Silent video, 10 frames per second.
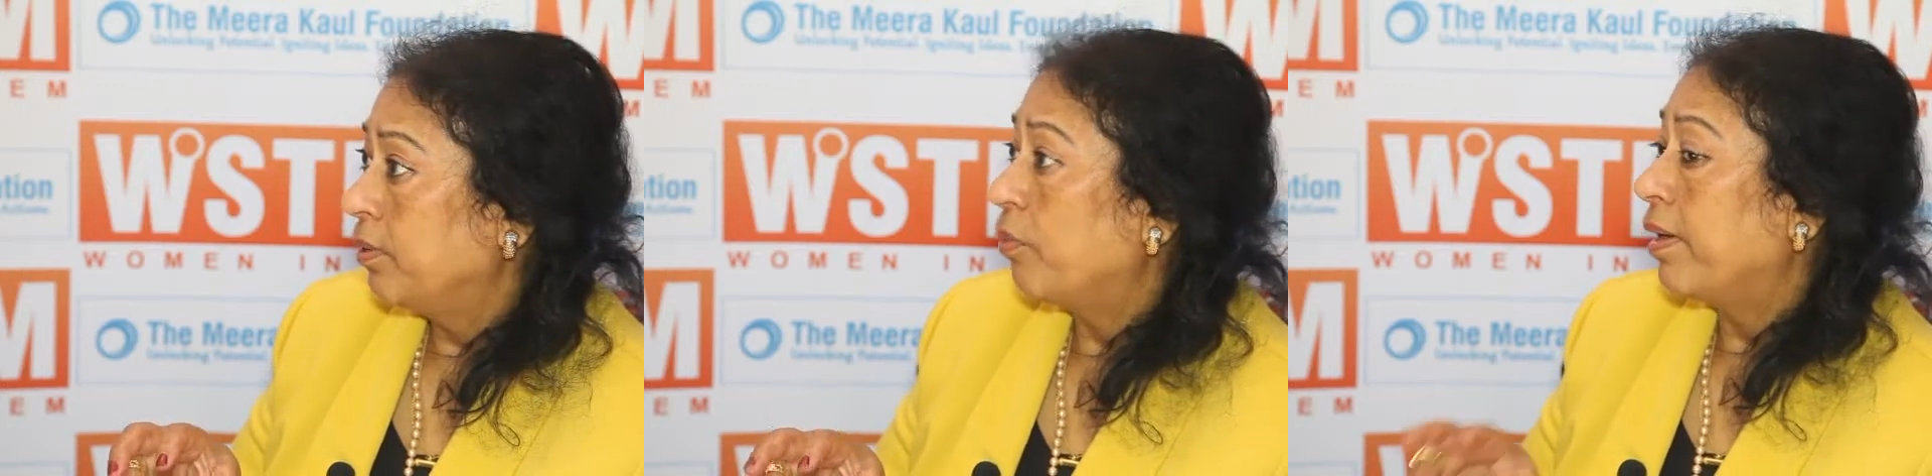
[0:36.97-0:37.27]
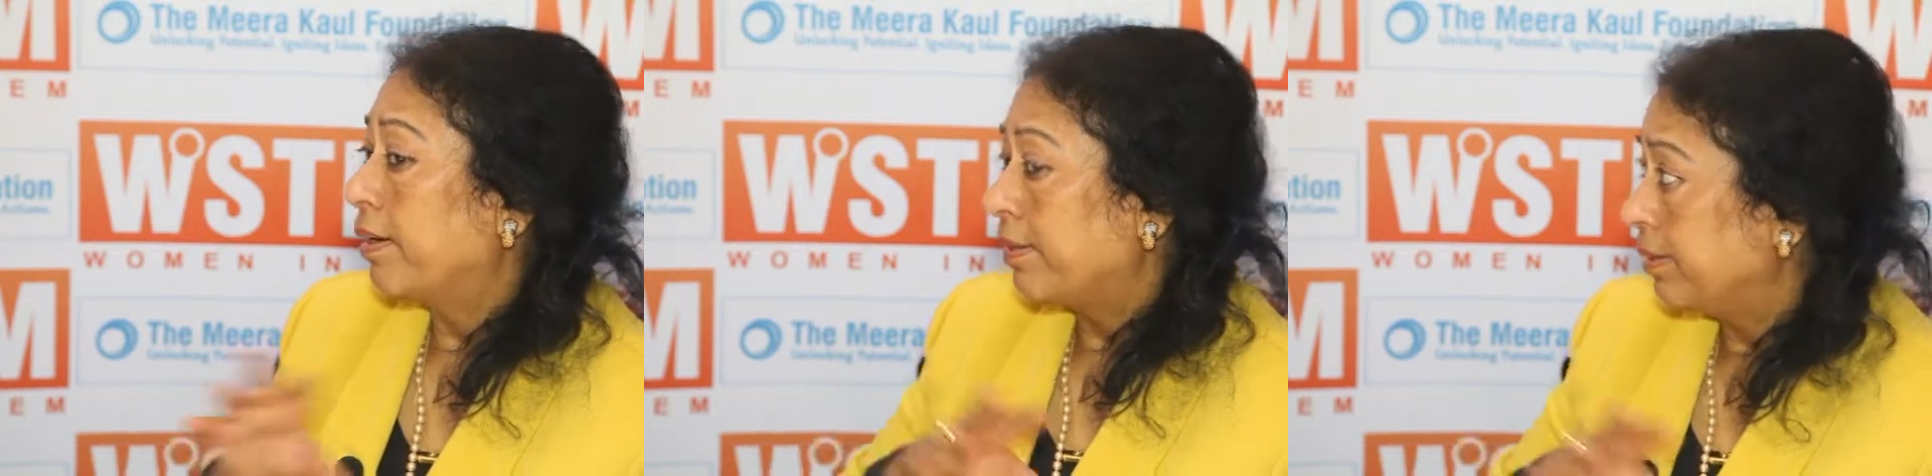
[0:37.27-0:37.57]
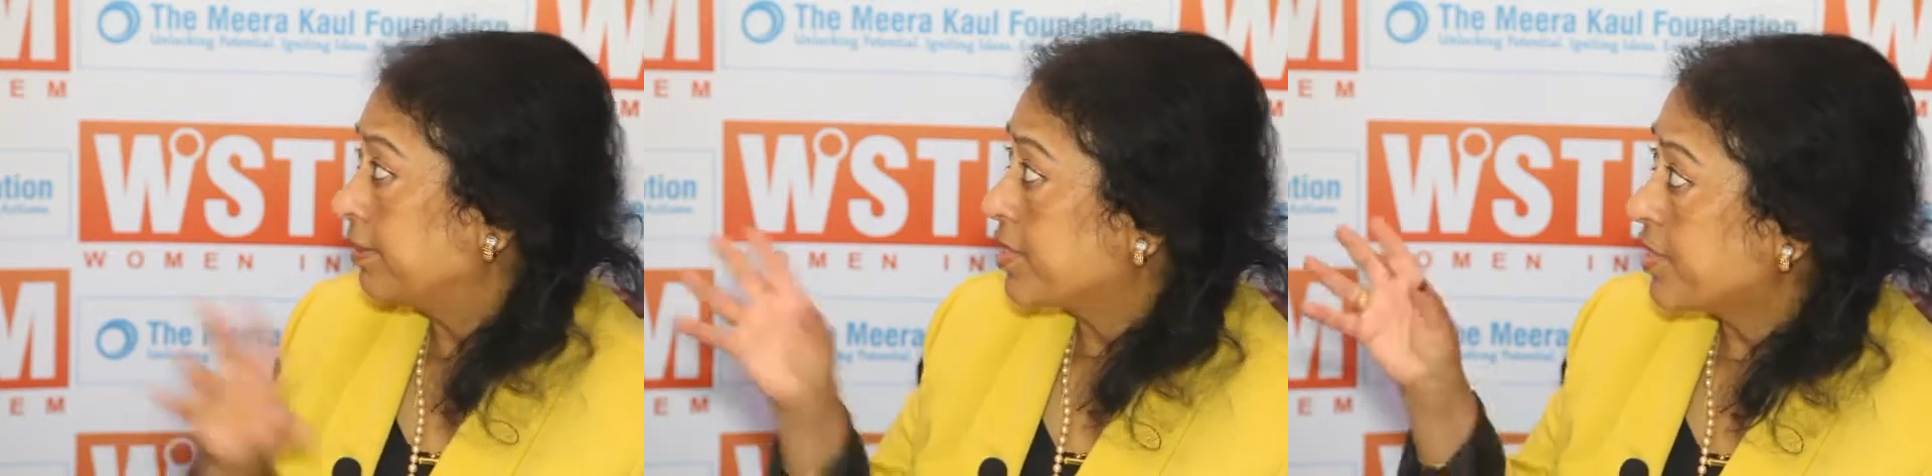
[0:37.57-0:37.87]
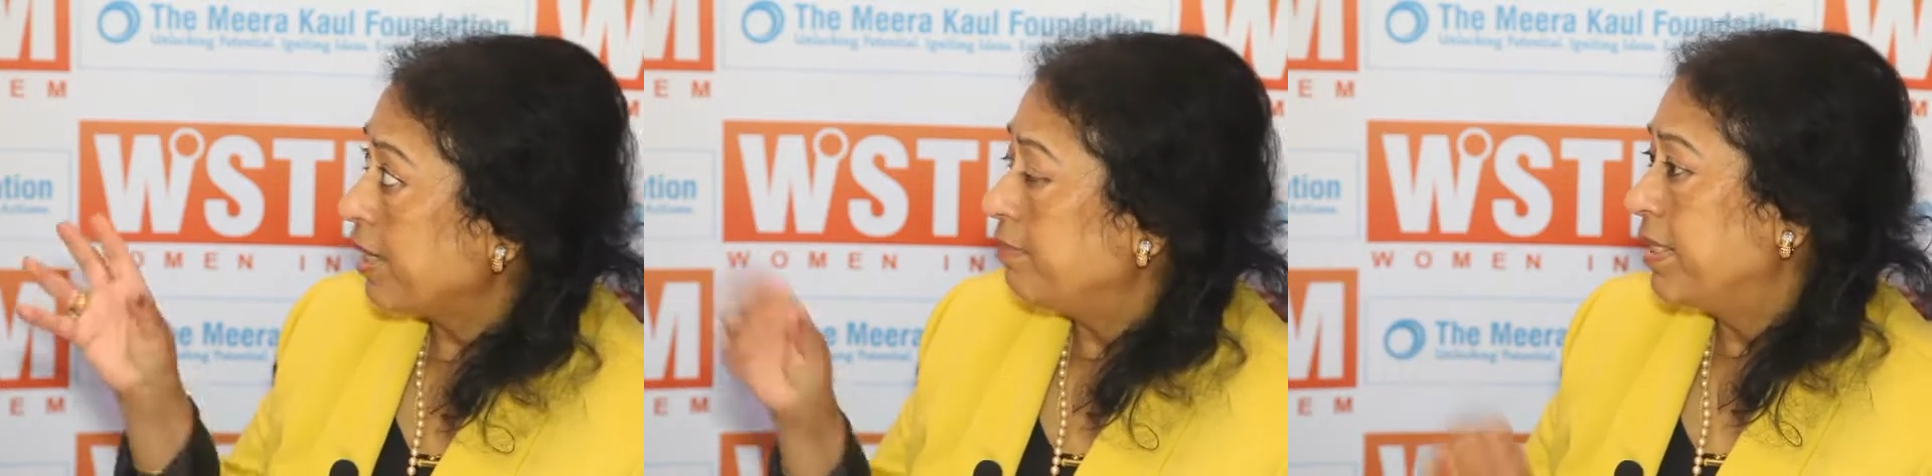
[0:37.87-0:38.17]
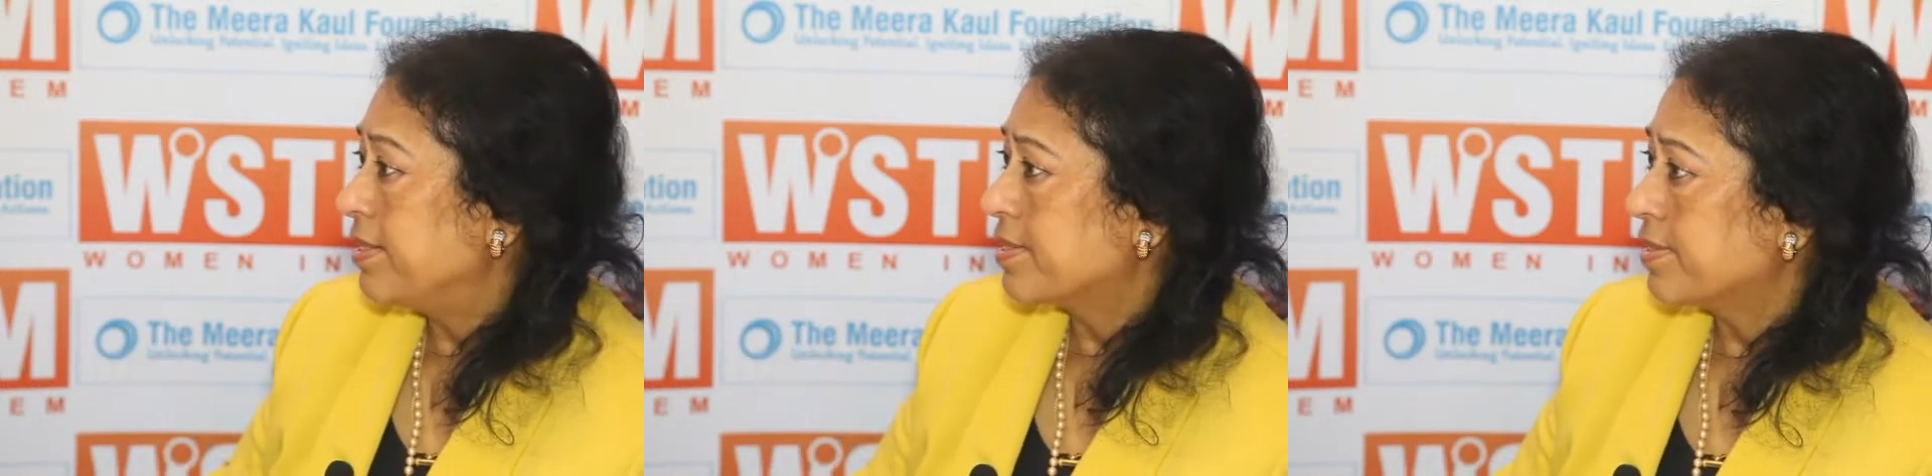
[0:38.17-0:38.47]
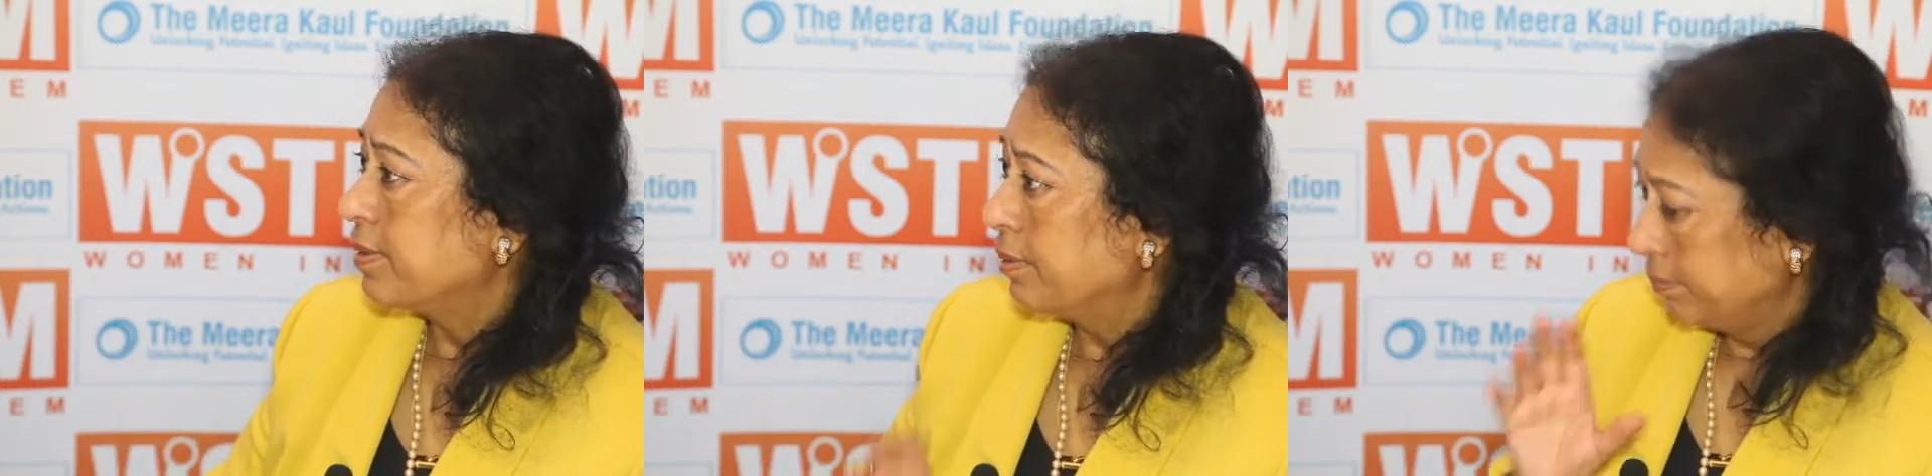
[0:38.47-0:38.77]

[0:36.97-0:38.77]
where STEM is